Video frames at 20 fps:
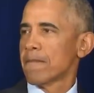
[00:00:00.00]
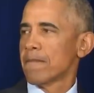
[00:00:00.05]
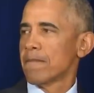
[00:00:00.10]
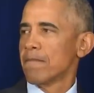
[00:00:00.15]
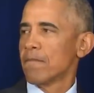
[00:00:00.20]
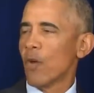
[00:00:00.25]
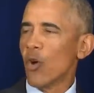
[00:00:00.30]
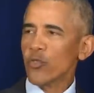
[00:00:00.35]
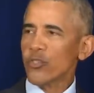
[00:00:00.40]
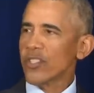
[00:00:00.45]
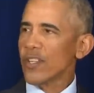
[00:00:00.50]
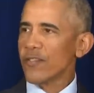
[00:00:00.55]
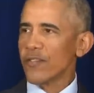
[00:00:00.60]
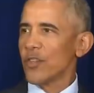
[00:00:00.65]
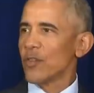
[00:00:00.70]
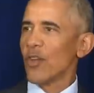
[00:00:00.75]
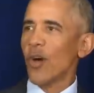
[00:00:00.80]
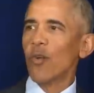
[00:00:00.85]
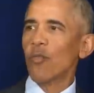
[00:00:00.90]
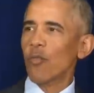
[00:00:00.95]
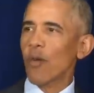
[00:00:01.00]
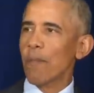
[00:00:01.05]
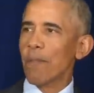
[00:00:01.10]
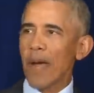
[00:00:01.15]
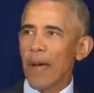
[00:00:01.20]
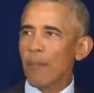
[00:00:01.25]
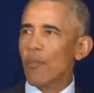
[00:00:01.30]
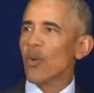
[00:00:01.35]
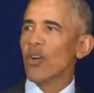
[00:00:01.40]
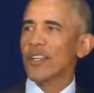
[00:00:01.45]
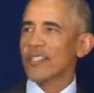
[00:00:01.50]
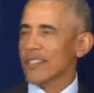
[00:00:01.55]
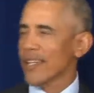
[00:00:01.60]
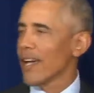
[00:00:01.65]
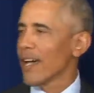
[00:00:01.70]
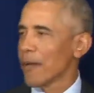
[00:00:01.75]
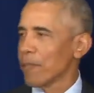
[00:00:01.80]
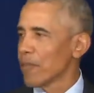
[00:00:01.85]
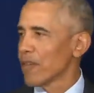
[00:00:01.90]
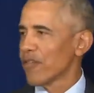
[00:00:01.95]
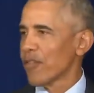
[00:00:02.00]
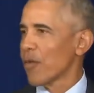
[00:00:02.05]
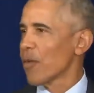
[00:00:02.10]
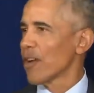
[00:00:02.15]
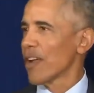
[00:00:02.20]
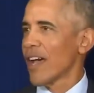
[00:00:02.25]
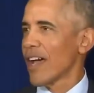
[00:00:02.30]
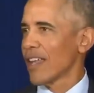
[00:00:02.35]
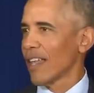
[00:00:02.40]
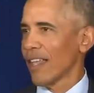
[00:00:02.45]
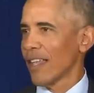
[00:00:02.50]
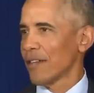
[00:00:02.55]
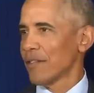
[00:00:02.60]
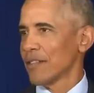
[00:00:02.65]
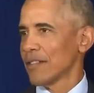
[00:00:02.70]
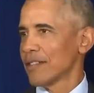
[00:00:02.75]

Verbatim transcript: Most of you don't remember a time before nine eleven